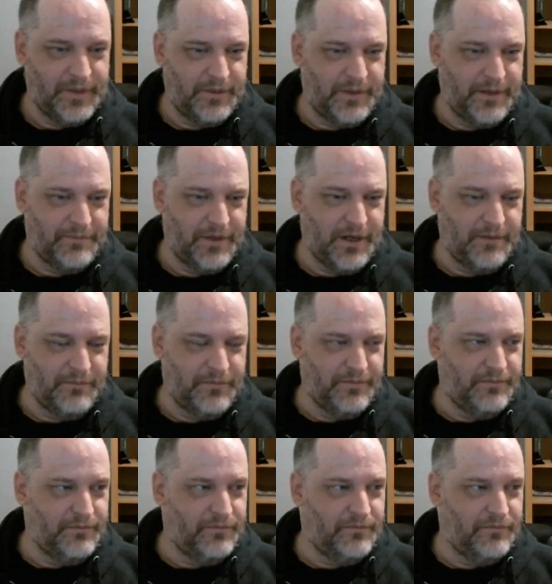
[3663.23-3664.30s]
but I'm
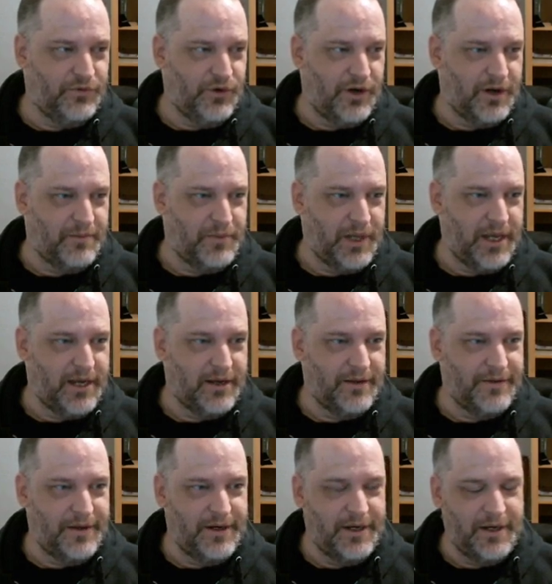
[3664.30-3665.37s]
drawing a blank
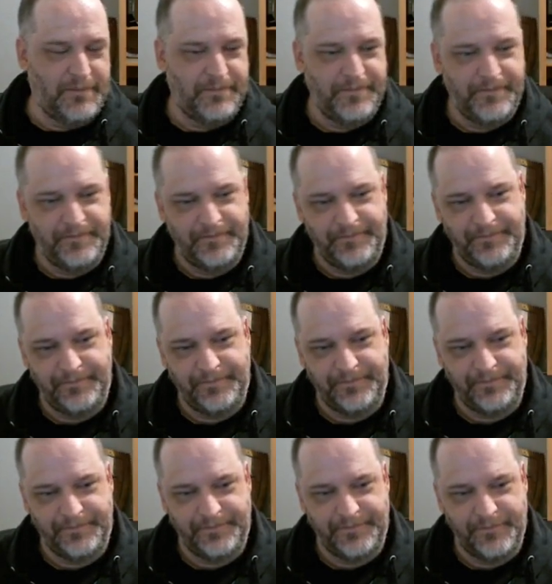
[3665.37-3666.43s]
on the name.
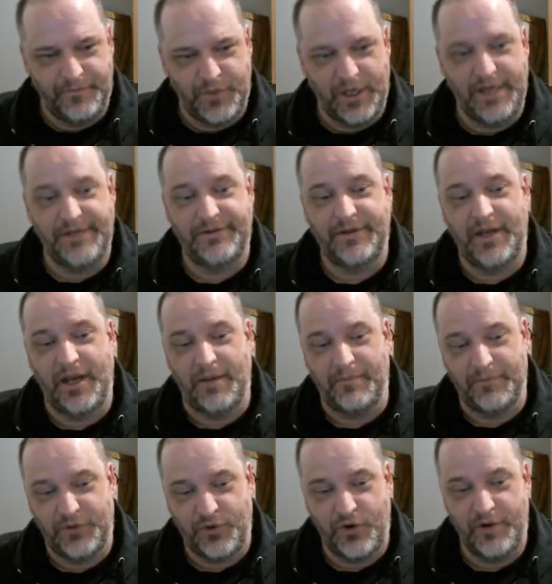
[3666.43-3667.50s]

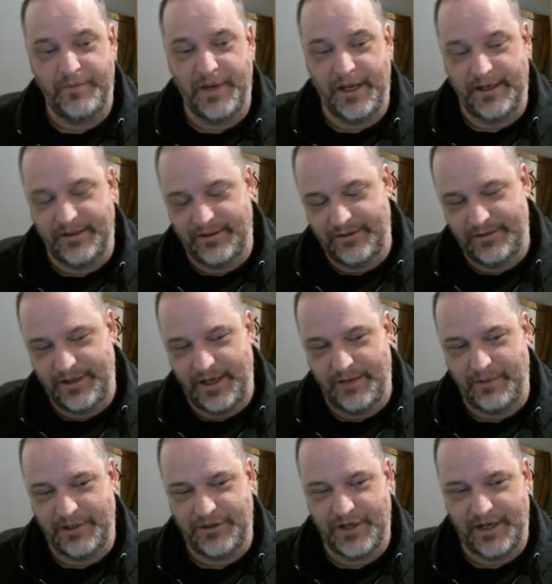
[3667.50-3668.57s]
Planescape Torment. Yeah,
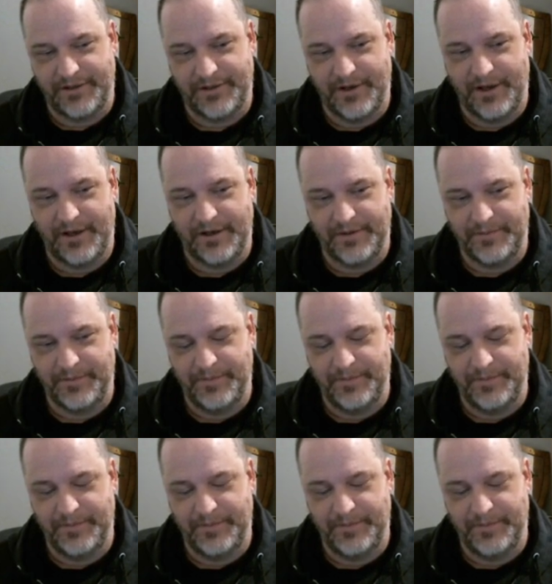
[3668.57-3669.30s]
my chat's got it.